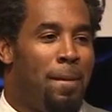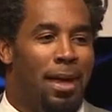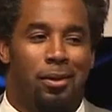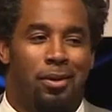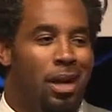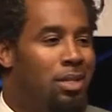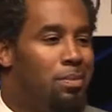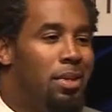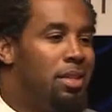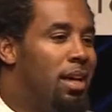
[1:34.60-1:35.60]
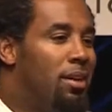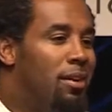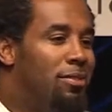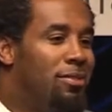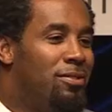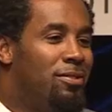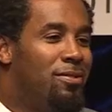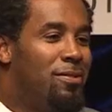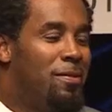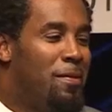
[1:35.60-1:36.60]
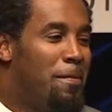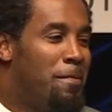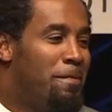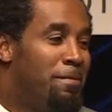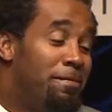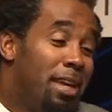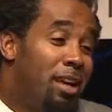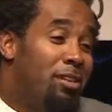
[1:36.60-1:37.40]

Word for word: and go knock somebody's head off. And